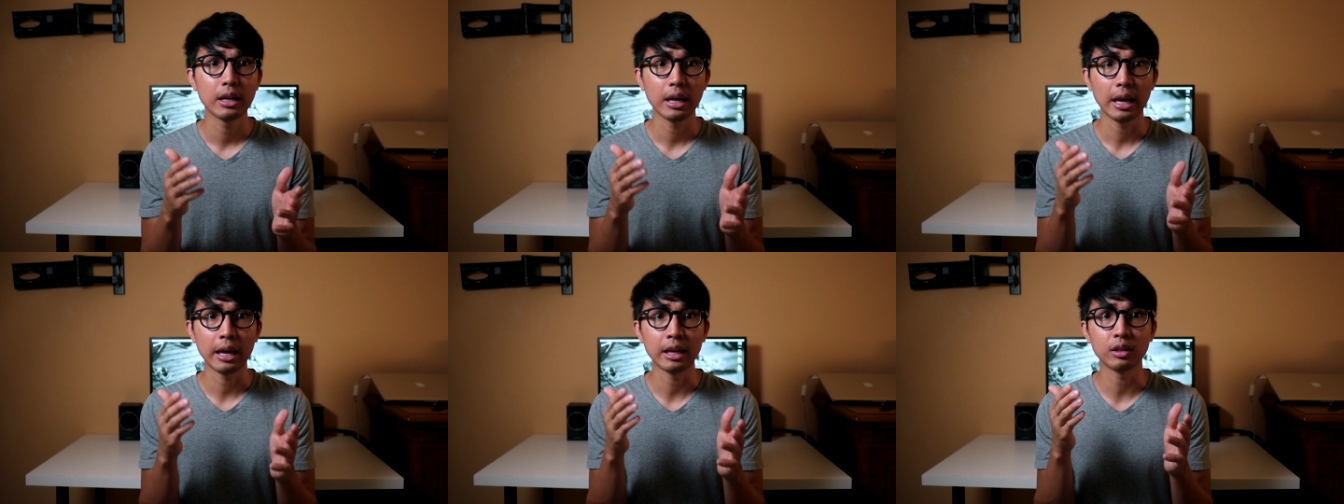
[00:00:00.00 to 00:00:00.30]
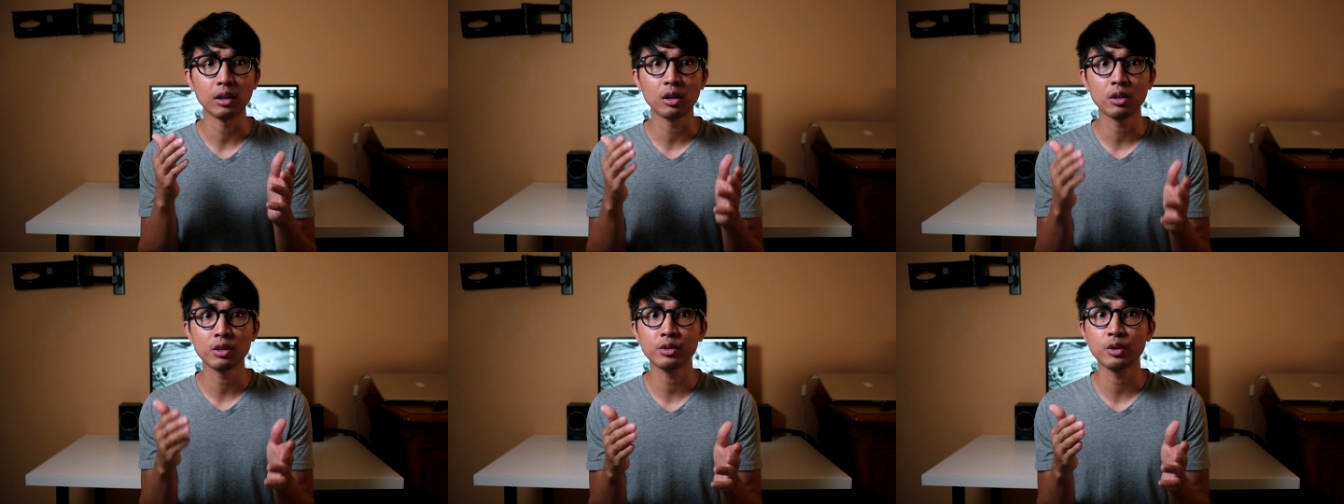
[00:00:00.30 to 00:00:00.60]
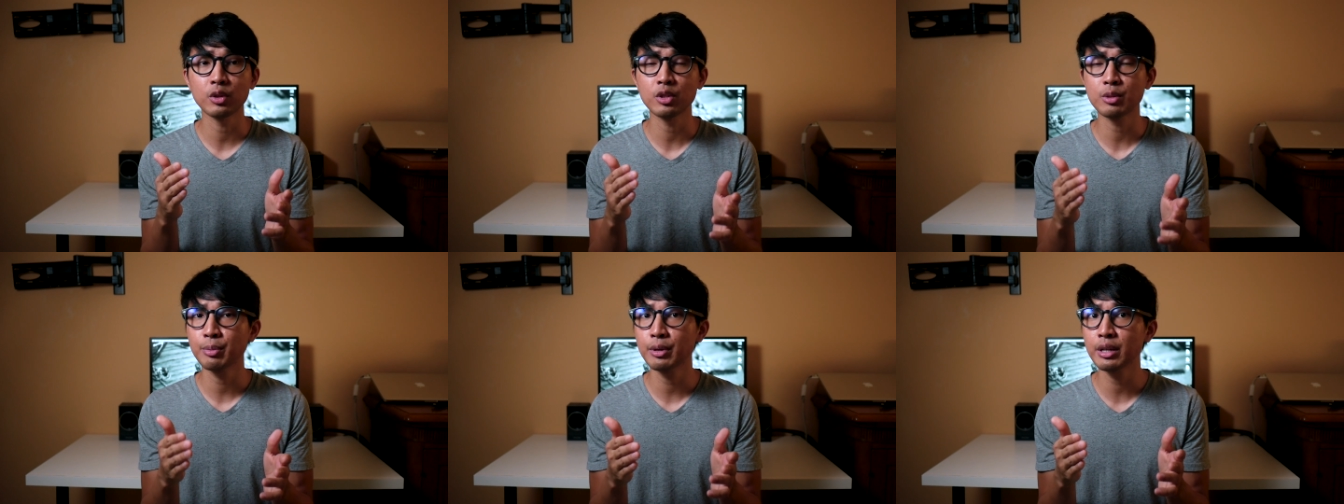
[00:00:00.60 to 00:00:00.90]
and
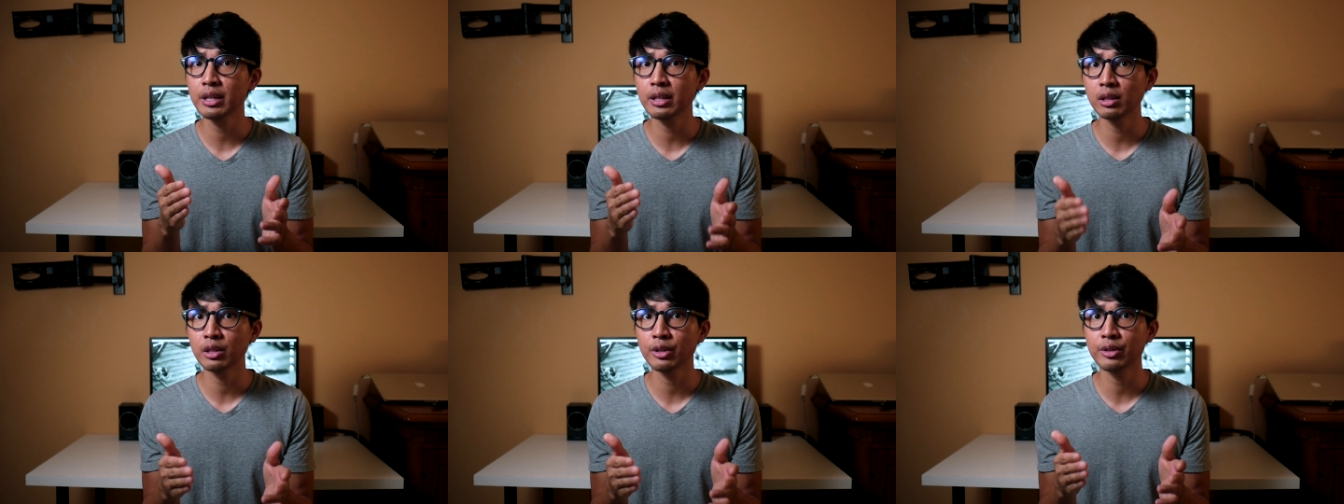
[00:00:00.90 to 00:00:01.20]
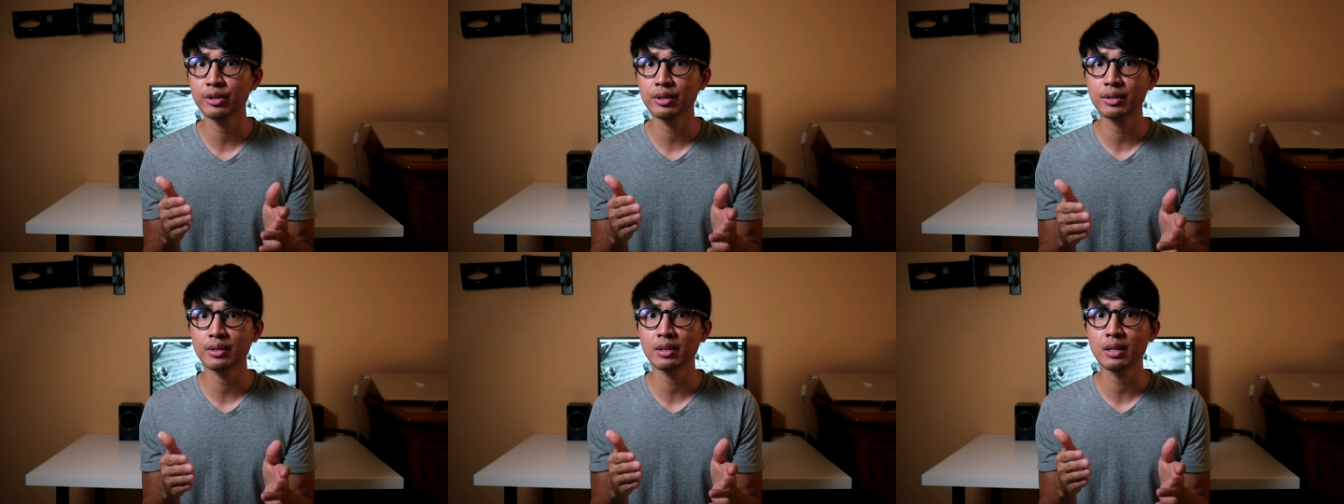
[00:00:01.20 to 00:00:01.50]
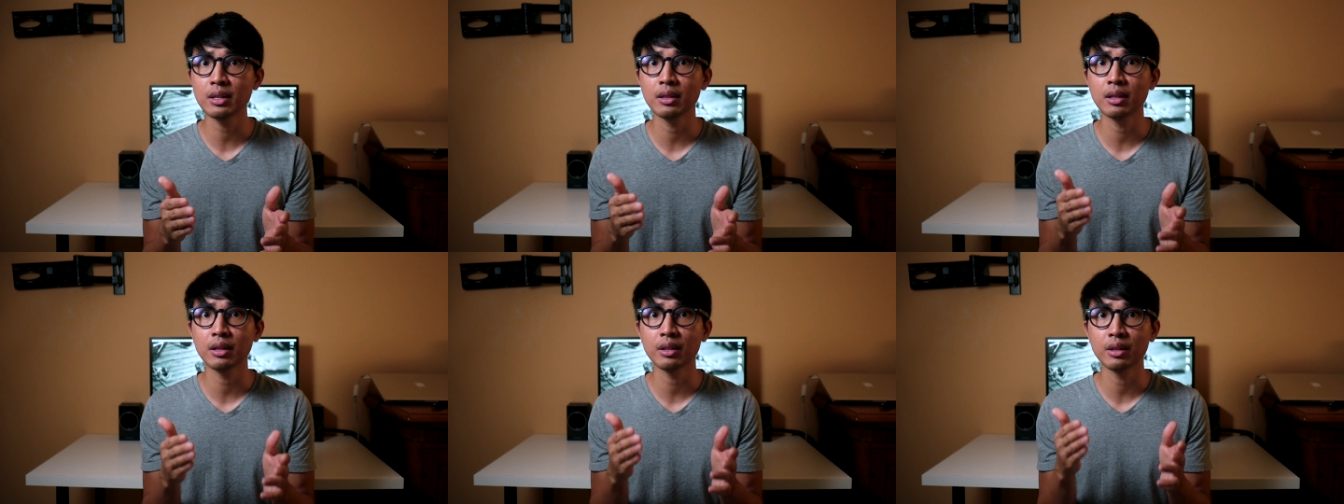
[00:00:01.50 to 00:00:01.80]
also it's pretty clear to
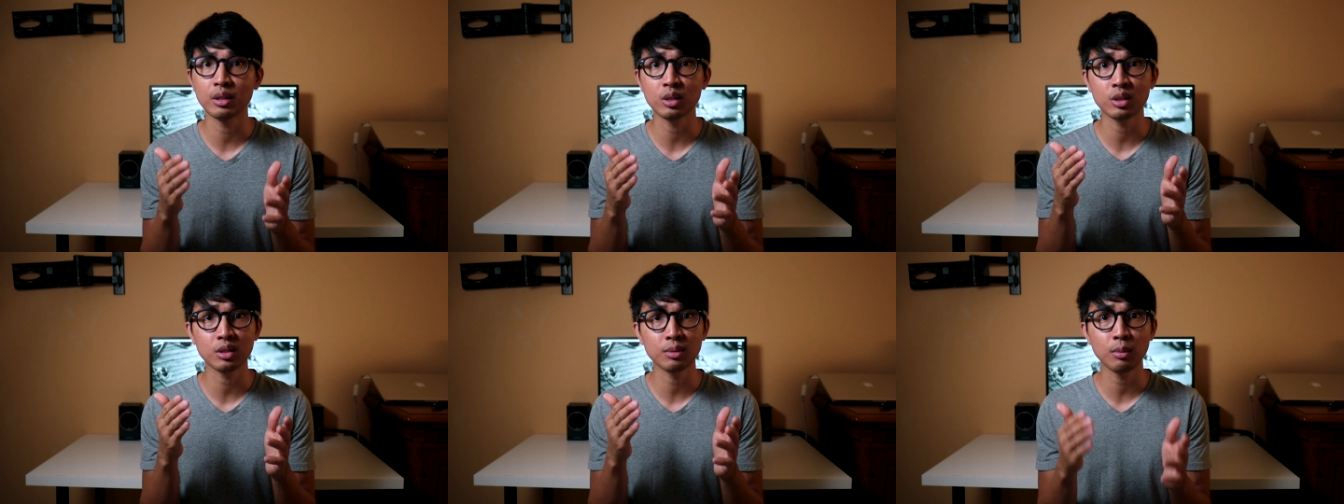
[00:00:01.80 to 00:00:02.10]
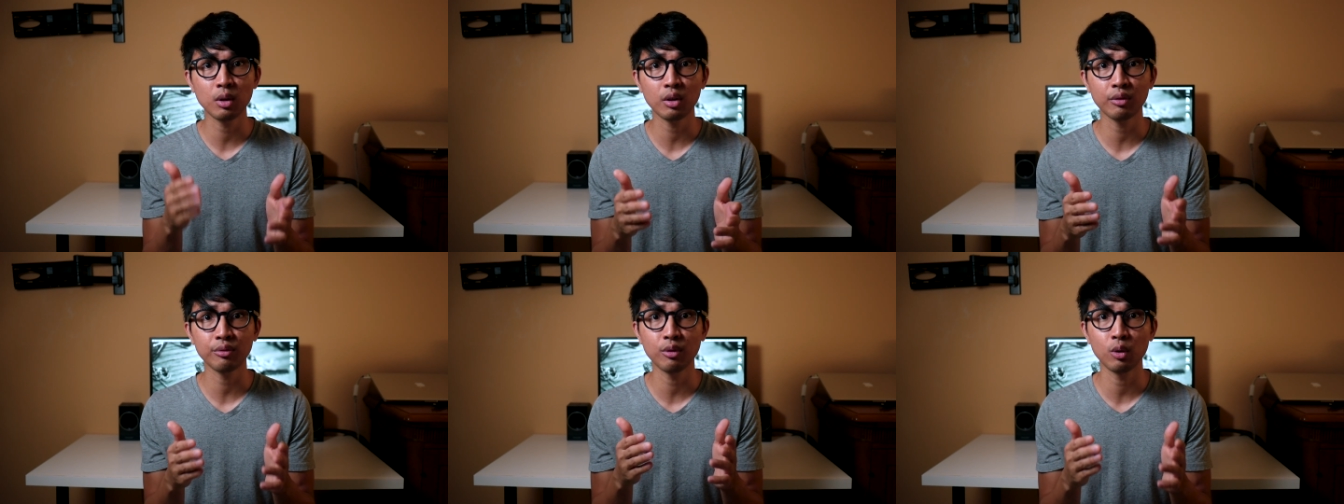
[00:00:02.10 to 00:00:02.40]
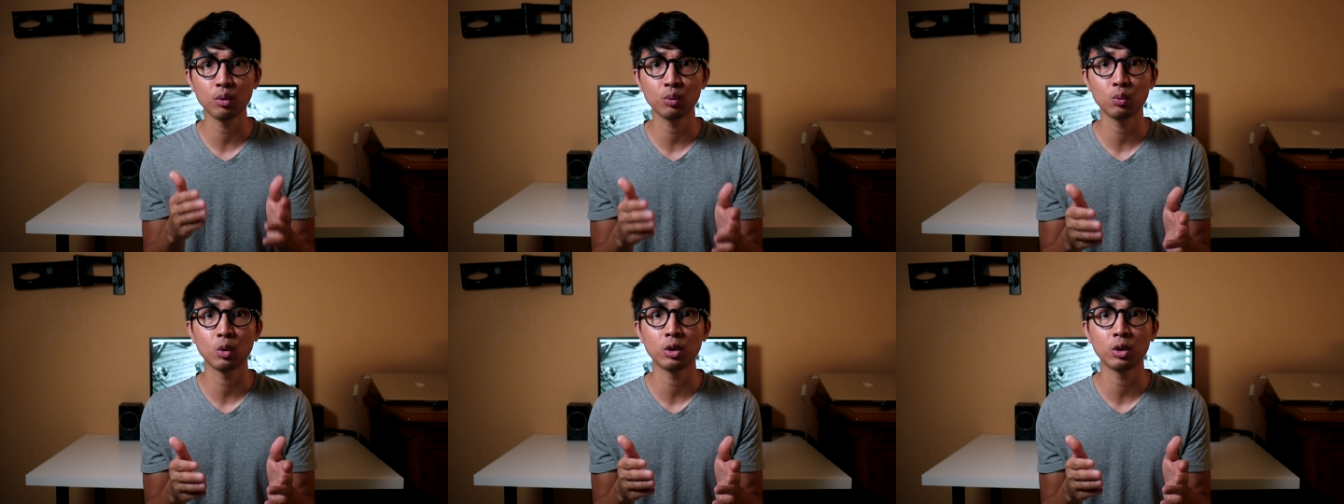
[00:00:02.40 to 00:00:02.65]
see that in the smartphone